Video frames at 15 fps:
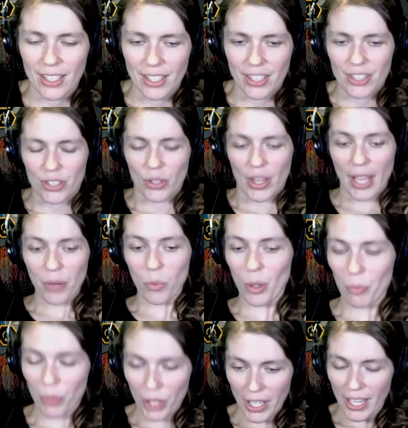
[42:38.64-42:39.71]
So then we'll
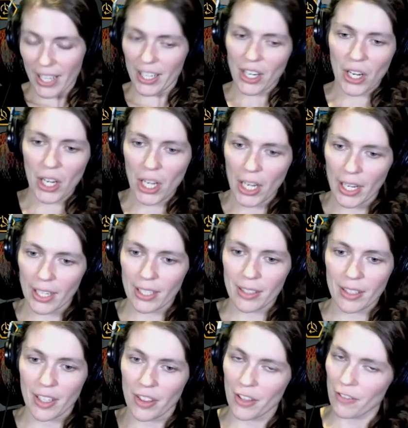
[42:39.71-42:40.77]
put it
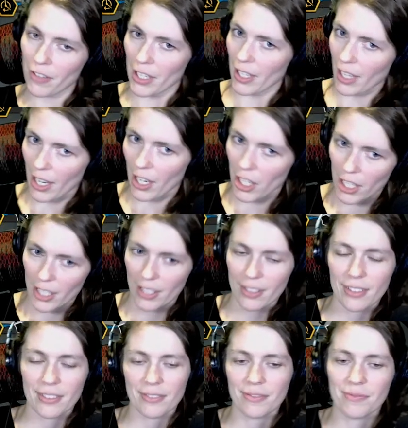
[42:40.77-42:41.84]
on the Vindicator.
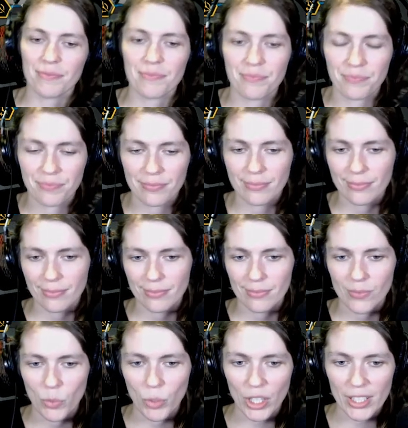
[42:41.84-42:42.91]

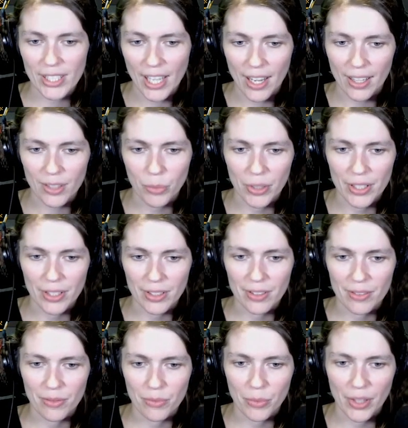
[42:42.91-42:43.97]
We'll attack with
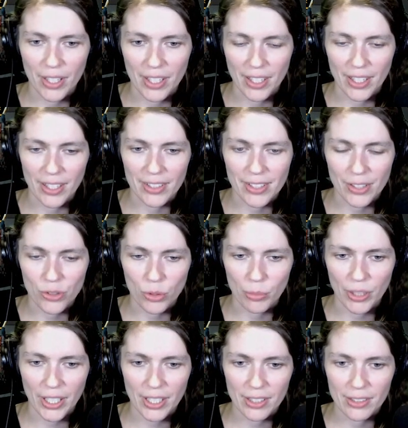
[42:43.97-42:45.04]
the Ancestral
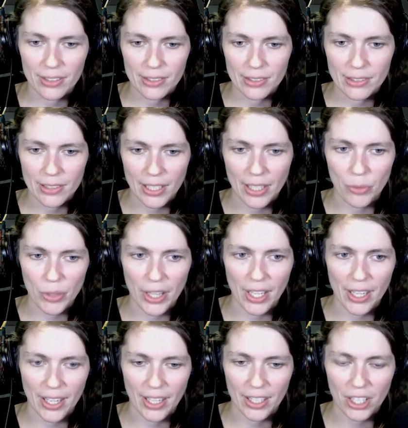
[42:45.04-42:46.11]
Blade, with
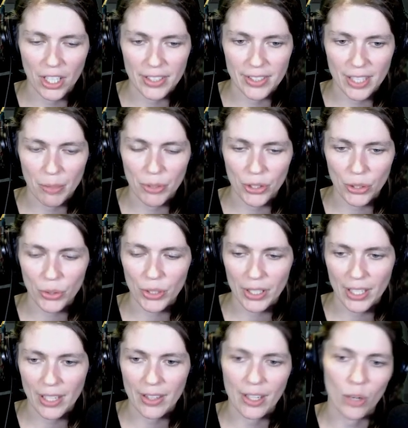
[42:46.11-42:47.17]
the Colossus Hammer Dude,
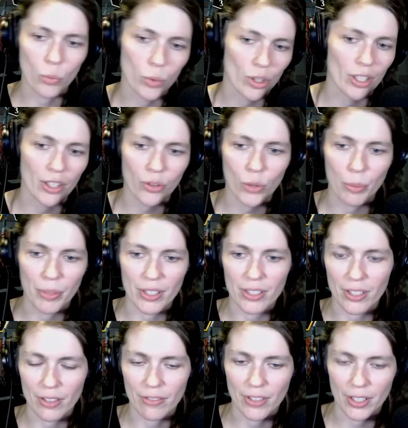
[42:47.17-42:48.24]
and then we'll equip it to
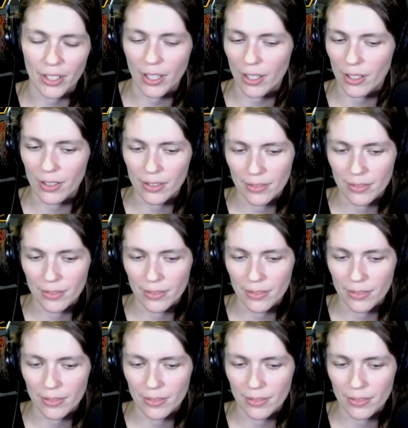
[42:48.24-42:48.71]
the Vindicator.